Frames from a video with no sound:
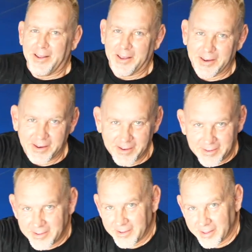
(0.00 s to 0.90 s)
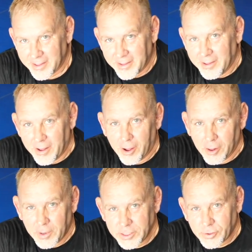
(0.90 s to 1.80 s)
And all
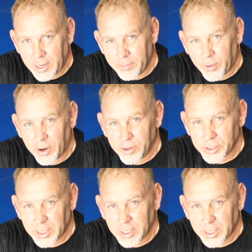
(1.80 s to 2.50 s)
my training partners